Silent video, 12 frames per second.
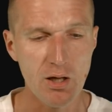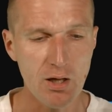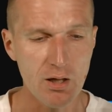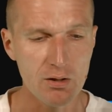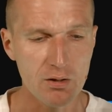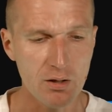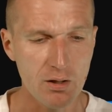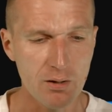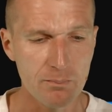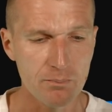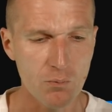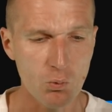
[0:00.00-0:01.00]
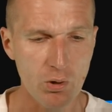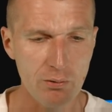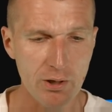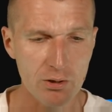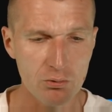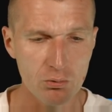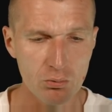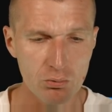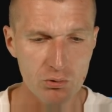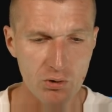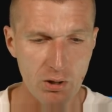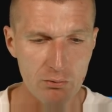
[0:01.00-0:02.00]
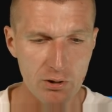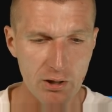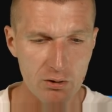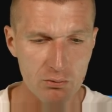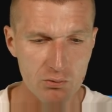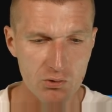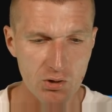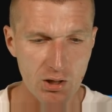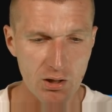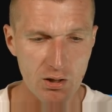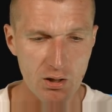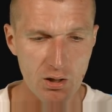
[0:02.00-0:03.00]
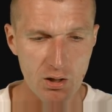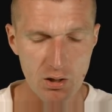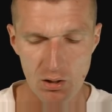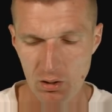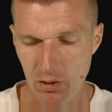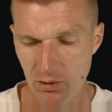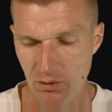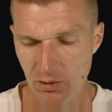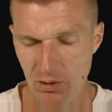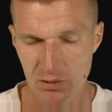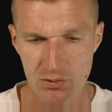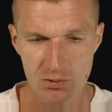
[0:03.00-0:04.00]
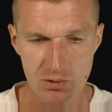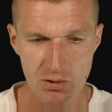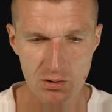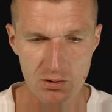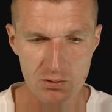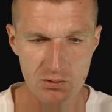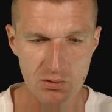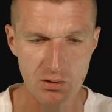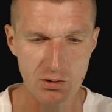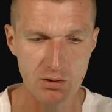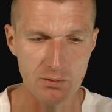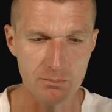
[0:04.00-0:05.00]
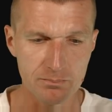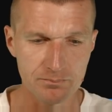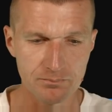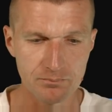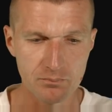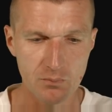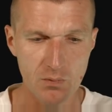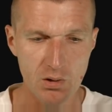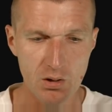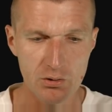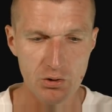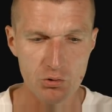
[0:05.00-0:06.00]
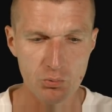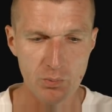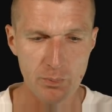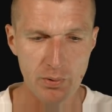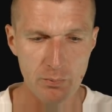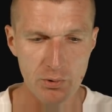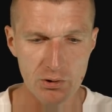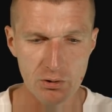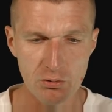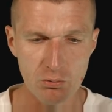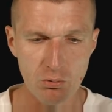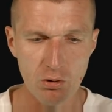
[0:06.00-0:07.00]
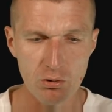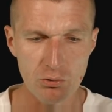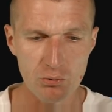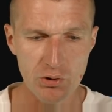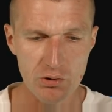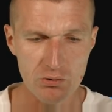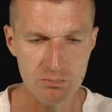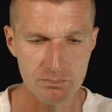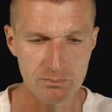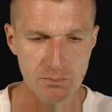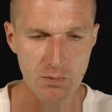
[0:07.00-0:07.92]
And what I would like to do is I would like to say this is this should be permitted to all users.